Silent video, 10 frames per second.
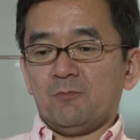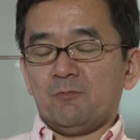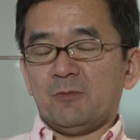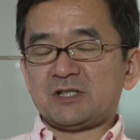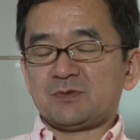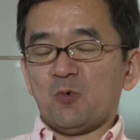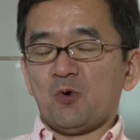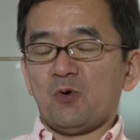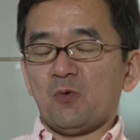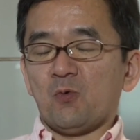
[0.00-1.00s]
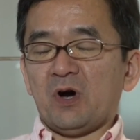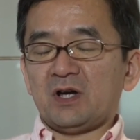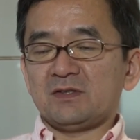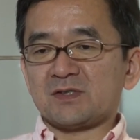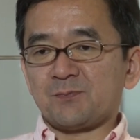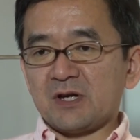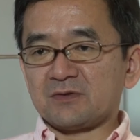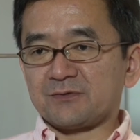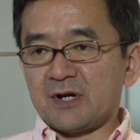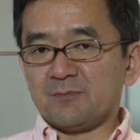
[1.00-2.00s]
much more wide
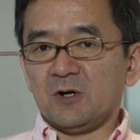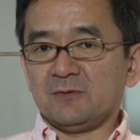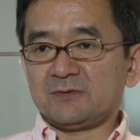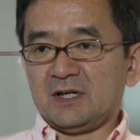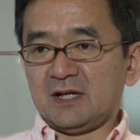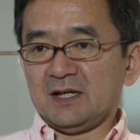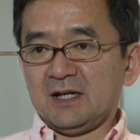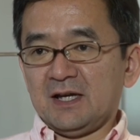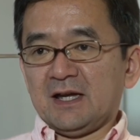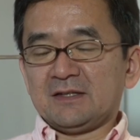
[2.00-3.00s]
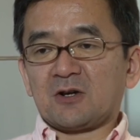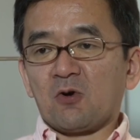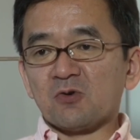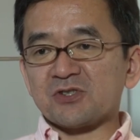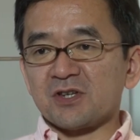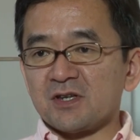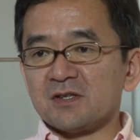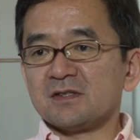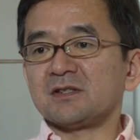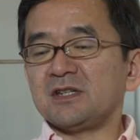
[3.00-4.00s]
spectrum of the, the
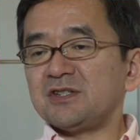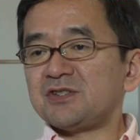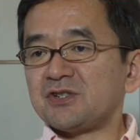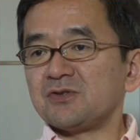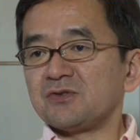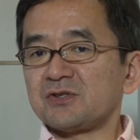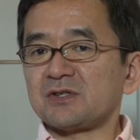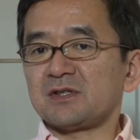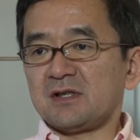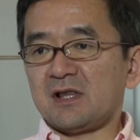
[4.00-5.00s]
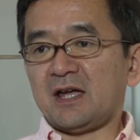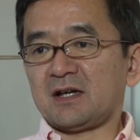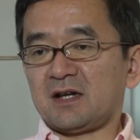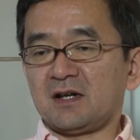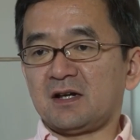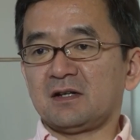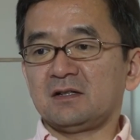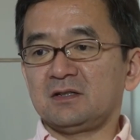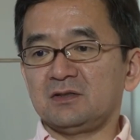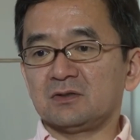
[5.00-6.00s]
concerns, issues like
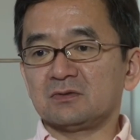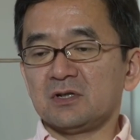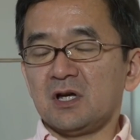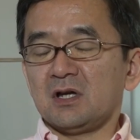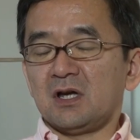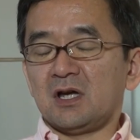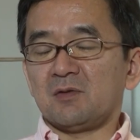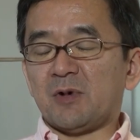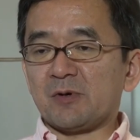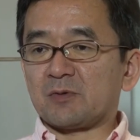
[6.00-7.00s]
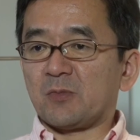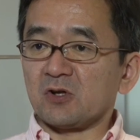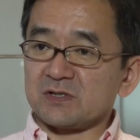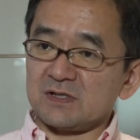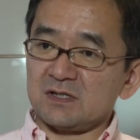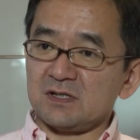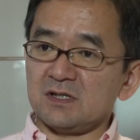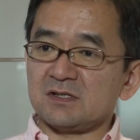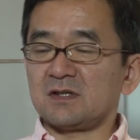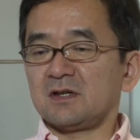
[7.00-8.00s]
you know public
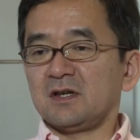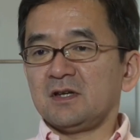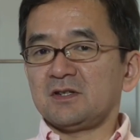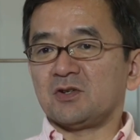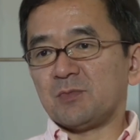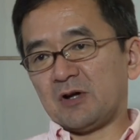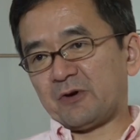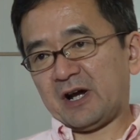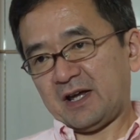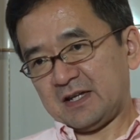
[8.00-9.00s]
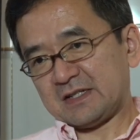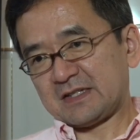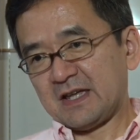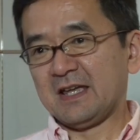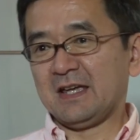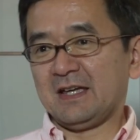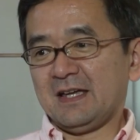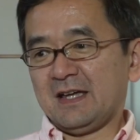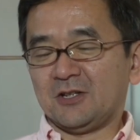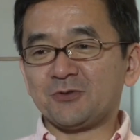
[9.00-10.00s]
policies, human rights
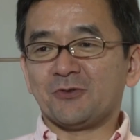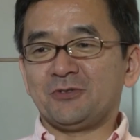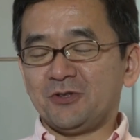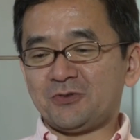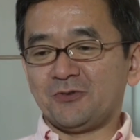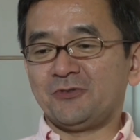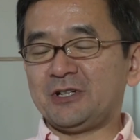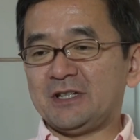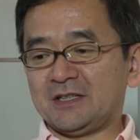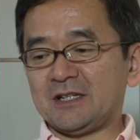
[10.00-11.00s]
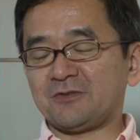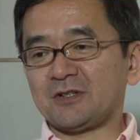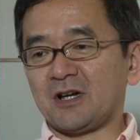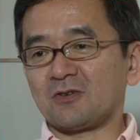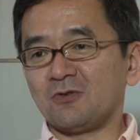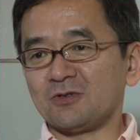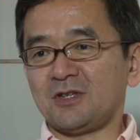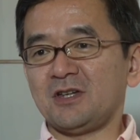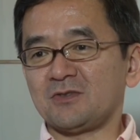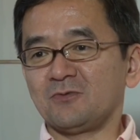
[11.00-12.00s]
not, on, not only the technical
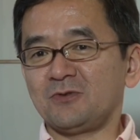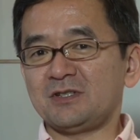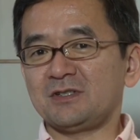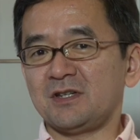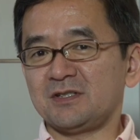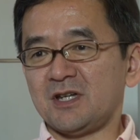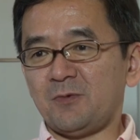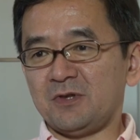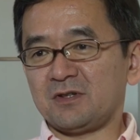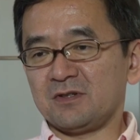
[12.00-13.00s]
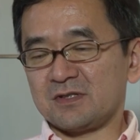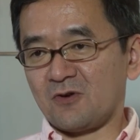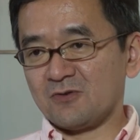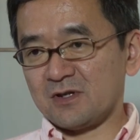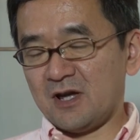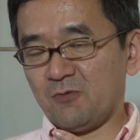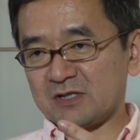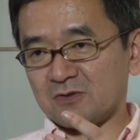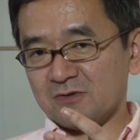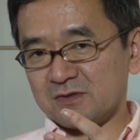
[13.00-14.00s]
coordination which the JPNIC is con uh,
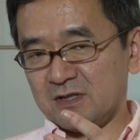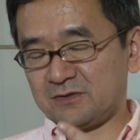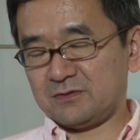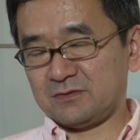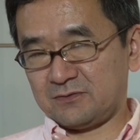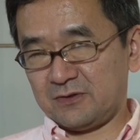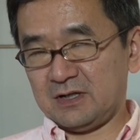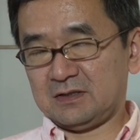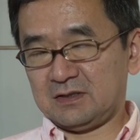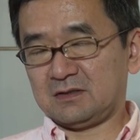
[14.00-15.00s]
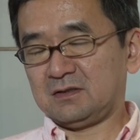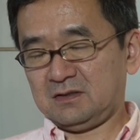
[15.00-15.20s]
was concentrating